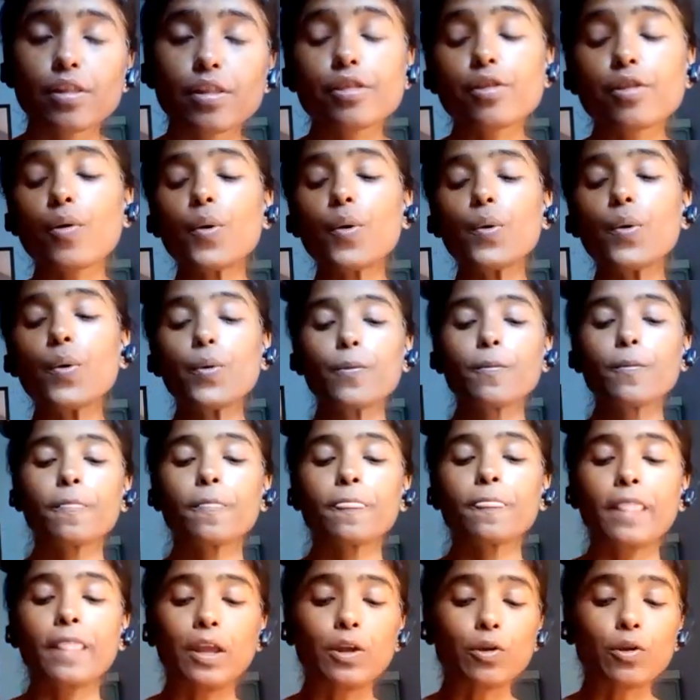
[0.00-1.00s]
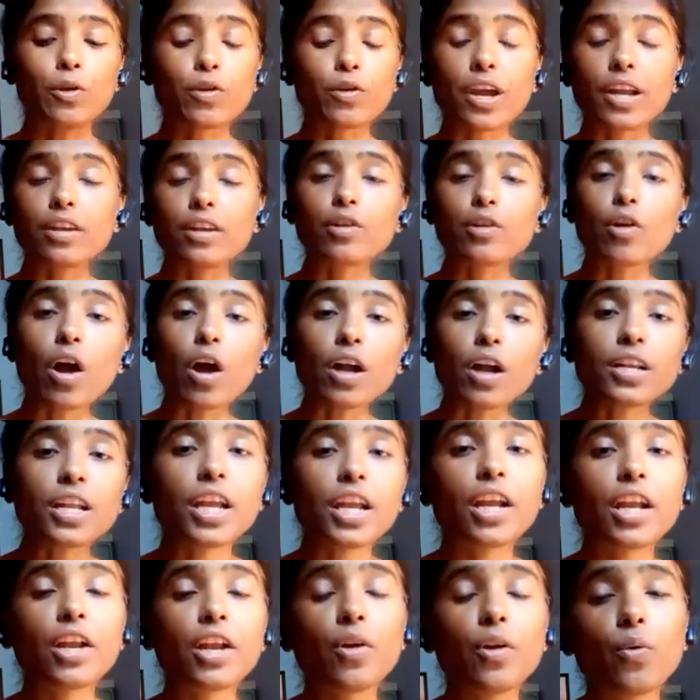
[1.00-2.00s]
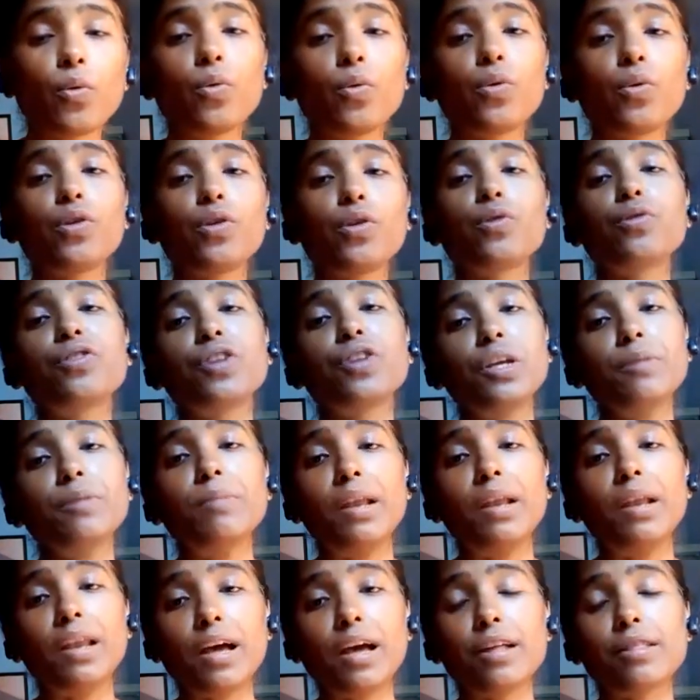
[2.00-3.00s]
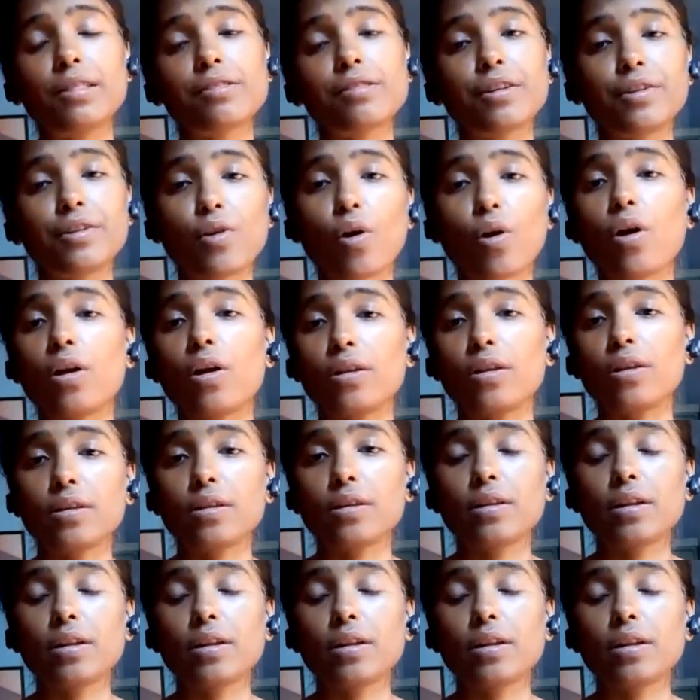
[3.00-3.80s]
So you cannot ignore your three malas at all.